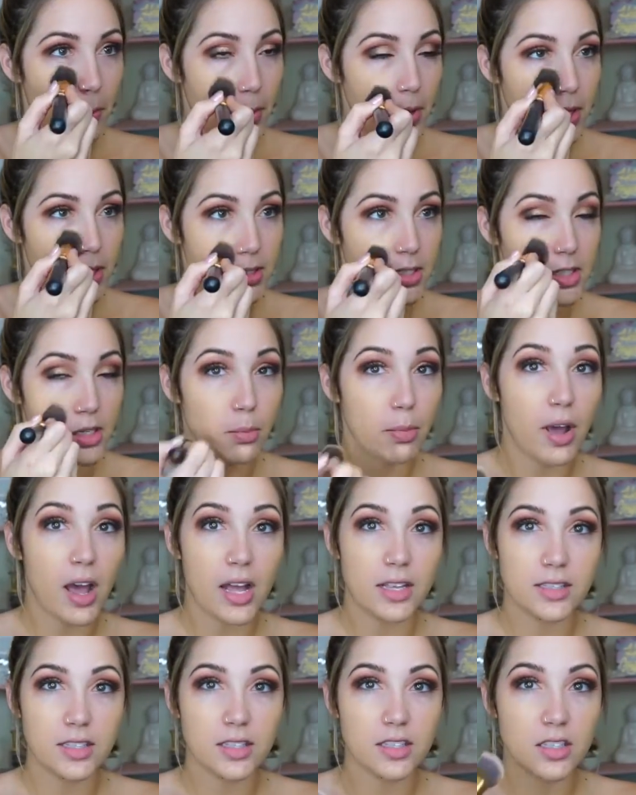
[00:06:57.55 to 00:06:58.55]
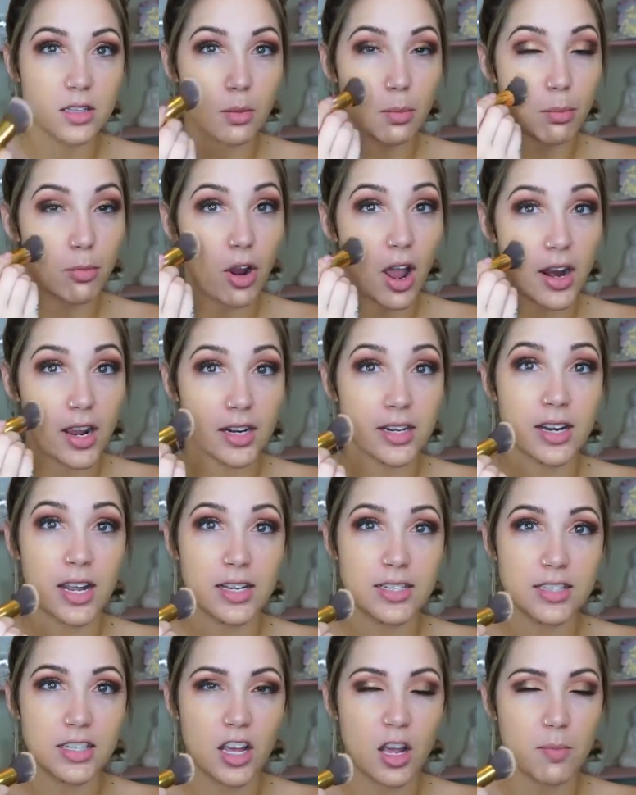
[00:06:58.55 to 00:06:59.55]
because it deposits the product
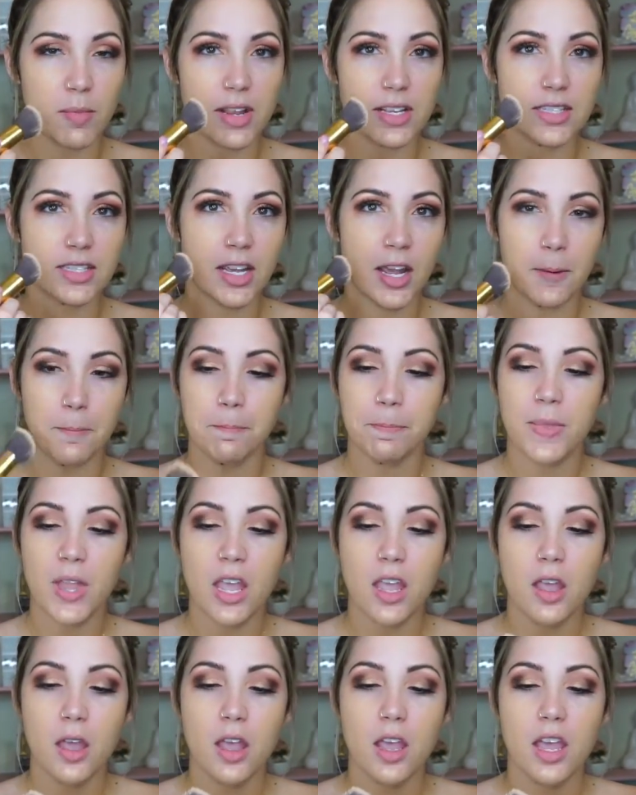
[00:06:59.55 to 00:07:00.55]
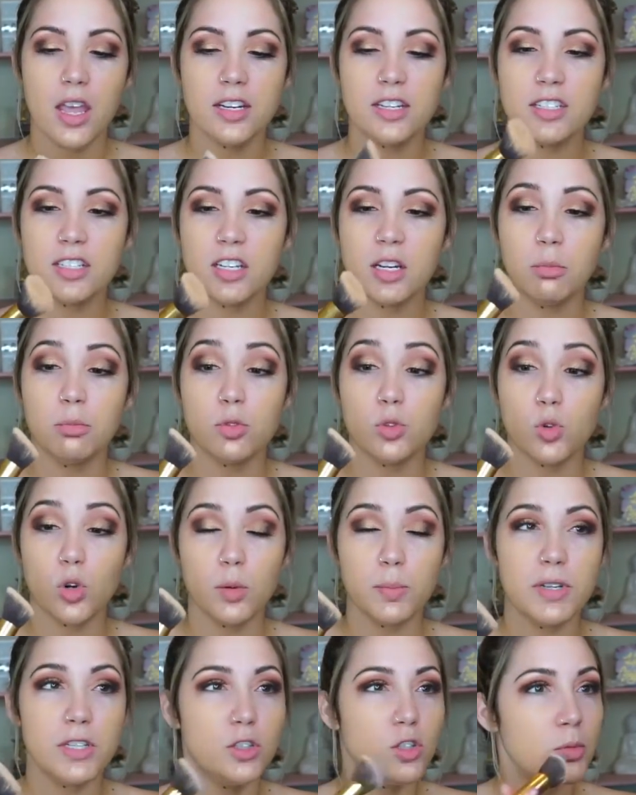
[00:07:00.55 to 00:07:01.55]
nicely on my skin. It doesn't
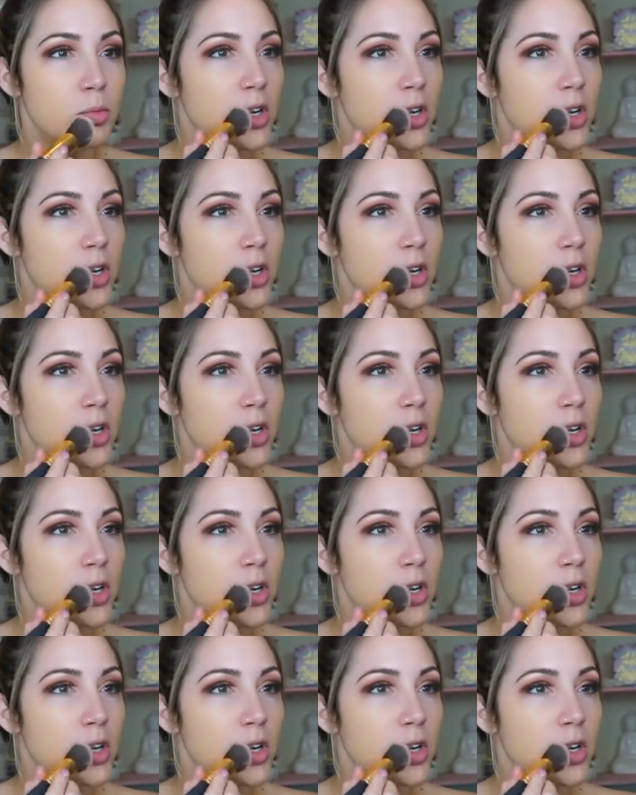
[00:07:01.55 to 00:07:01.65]
absorb it too